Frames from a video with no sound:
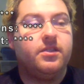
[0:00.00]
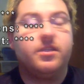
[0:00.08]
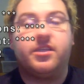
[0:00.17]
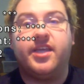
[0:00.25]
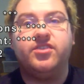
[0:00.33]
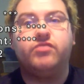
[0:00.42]

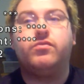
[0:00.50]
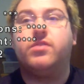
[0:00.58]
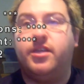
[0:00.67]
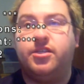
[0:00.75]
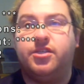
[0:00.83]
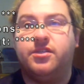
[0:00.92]
Guest
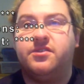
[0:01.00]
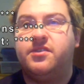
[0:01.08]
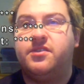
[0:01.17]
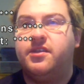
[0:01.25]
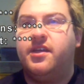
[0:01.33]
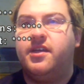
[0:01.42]
relations.
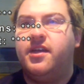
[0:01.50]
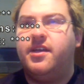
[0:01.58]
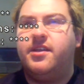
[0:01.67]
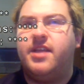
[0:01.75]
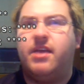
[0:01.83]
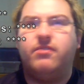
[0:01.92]

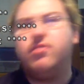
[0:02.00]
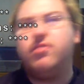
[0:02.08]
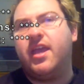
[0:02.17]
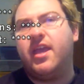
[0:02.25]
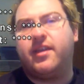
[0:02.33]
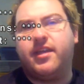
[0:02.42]
Now, you
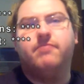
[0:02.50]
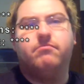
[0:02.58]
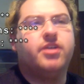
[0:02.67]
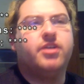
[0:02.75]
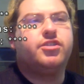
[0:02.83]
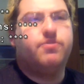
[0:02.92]
can't get
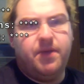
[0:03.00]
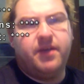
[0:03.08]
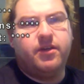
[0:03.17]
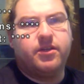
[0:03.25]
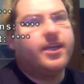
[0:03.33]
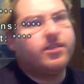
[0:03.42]
much
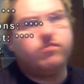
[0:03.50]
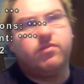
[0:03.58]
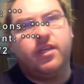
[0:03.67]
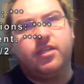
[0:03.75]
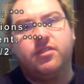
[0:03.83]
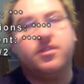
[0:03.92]
better guest
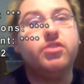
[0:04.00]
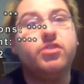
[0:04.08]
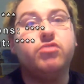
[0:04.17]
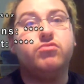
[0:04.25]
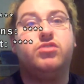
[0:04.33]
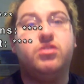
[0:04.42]
relations than
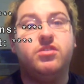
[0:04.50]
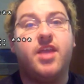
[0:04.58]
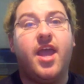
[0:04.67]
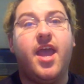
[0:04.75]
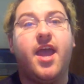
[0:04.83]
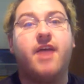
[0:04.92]
you
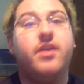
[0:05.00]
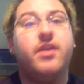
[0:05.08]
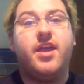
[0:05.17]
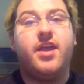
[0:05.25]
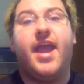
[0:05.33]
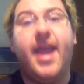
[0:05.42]
have
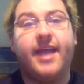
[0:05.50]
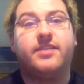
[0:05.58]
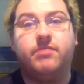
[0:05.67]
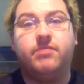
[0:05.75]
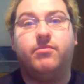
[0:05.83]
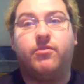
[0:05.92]
at
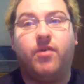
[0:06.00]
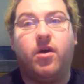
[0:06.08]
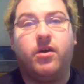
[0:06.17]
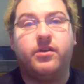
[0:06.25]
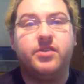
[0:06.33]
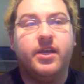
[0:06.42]
Timber
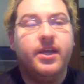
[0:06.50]
Falls.